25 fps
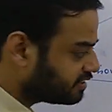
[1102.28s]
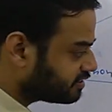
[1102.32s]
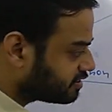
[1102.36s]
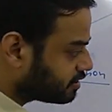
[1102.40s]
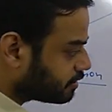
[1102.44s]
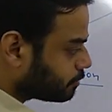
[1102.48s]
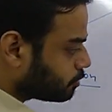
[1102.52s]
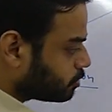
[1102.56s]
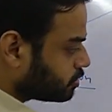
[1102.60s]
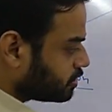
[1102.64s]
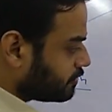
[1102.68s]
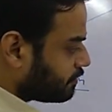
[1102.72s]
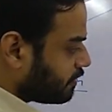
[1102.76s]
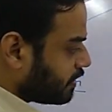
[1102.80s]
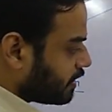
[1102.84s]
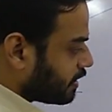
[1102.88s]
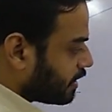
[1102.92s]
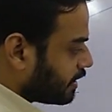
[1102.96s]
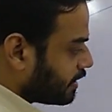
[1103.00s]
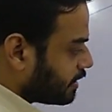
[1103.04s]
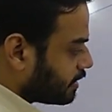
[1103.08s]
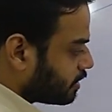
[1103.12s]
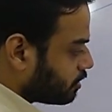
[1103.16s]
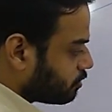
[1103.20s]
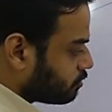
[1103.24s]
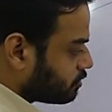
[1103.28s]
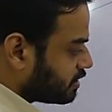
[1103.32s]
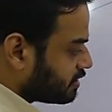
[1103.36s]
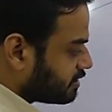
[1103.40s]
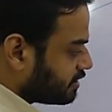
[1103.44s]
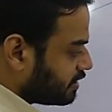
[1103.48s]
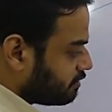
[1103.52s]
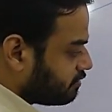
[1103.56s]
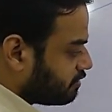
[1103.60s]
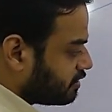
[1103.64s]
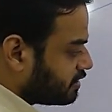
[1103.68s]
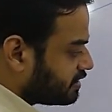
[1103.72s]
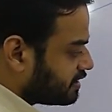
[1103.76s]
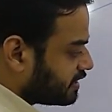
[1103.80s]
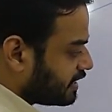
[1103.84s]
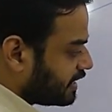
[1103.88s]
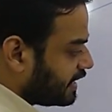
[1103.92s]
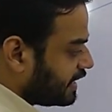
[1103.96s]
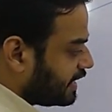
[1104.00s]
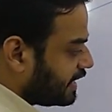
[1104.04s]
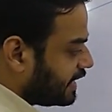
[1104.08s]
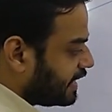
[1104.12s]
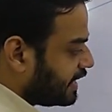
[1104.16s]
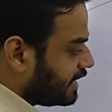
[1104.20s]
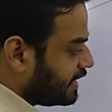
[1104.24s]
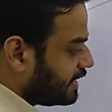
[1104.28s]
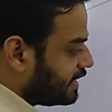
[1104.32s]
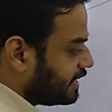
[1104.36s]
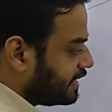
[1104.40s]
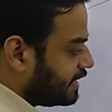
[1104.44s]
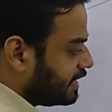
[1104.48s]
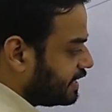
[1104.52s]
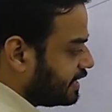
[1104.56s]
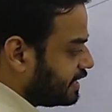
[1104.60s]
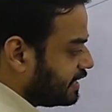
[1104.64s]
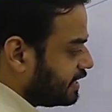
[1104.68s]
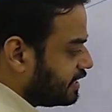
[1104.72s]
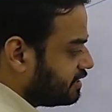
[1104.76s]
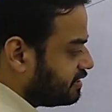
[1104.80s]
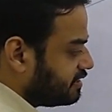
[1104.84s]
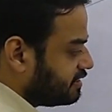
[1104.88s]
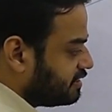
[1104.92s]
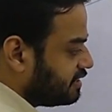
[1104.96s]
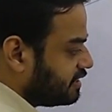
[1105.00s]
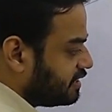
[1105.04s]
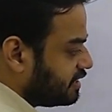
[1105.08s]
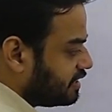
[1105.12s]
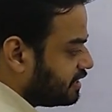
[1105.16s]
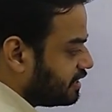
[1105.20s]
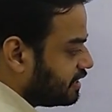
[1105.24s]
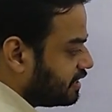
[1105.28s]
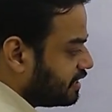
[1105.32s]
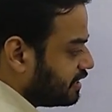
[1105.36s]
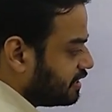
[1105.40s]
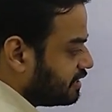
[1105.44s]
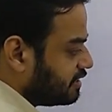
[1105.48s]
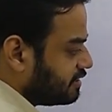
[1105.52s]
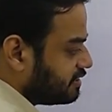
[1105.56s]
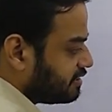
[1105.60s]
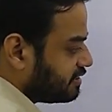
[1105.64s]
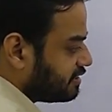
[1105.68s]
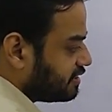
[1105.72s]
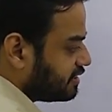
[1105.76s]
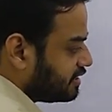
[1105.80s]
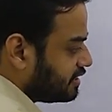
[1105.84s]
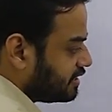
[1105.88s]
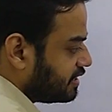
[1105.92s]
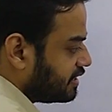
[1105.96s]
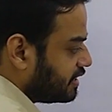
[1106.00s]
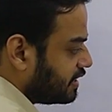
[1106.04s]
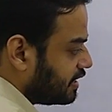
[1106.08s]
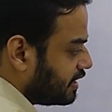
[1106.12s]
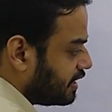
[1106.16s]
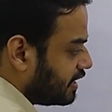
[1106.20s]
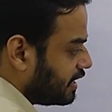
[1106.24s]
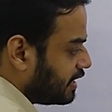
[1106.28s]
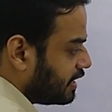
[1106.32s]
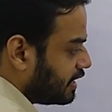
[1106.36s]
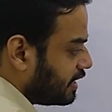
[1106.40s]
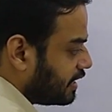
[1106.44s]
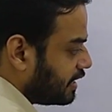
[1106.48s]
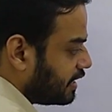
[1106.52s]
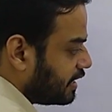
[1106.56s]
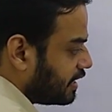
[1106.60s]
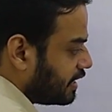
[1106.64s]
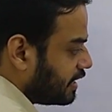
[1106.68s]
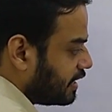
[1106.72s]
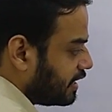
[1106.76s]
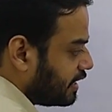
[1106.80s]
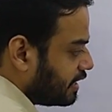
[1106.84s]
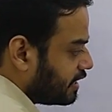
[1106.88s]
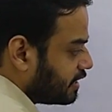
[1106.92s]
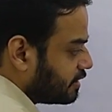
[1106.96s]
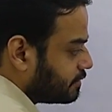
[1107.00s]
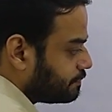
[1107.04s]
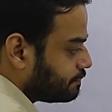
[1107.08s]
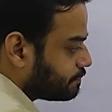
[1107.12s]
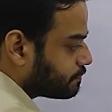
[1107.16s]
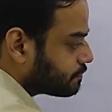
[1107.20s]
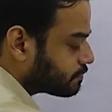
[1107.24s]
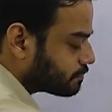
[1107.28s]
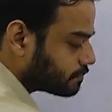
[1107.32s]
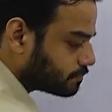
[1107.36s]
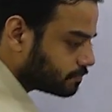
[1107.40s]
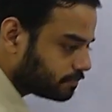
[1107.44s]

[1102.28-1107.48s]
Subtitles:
and suppose if I write down the sequence A, T, G, C,